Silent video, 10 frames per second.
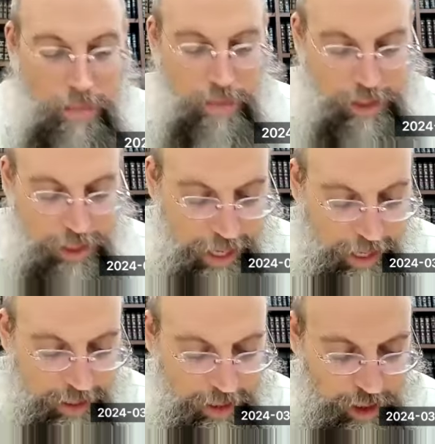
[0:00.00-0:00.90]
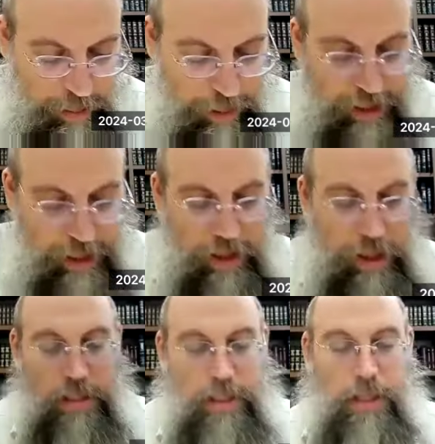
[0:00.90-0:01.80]
Bishki aktish is basic
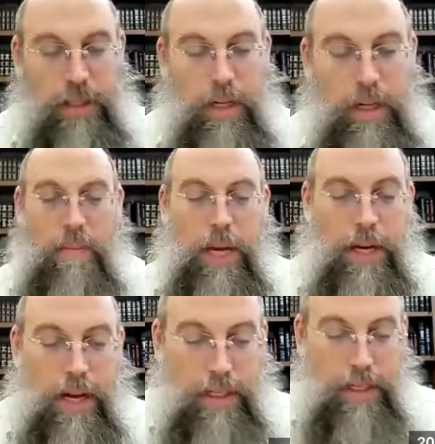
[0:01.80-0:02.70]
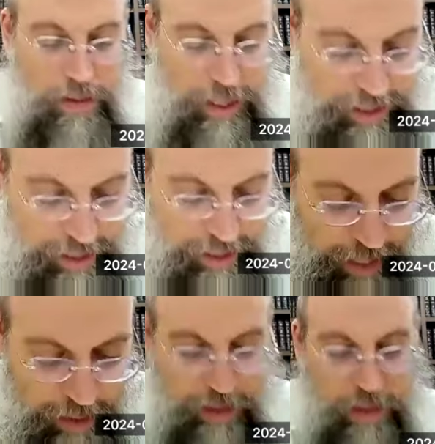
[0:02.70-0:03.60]
kodesh. The man consecrates his
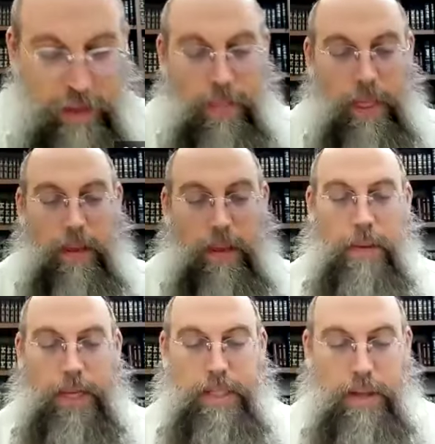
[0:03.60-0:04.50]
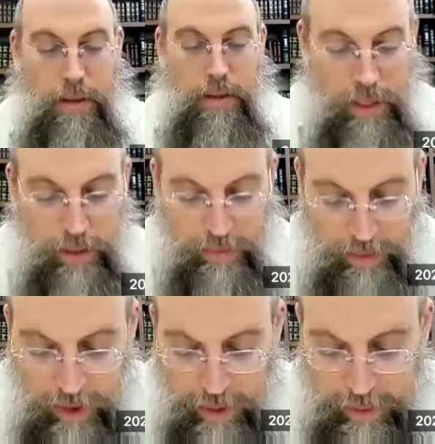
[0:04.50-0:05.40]
house, makes it holy,
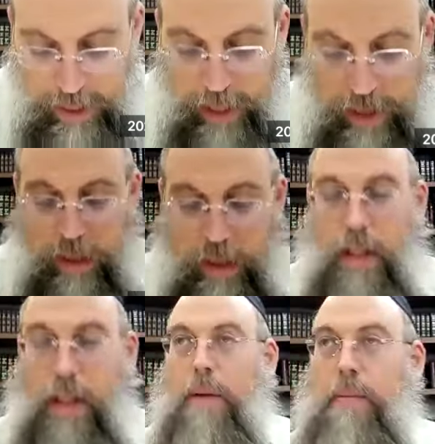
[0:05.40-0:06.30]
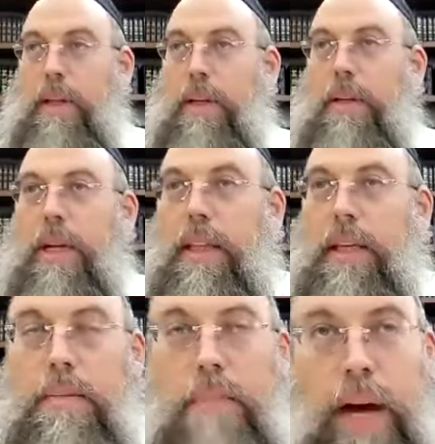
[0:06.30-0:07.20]
etc. And we learned like
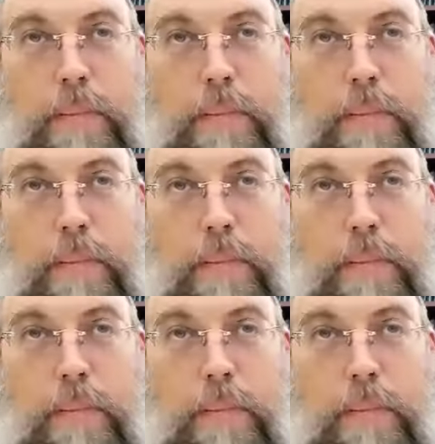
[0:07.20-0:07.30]
this: ma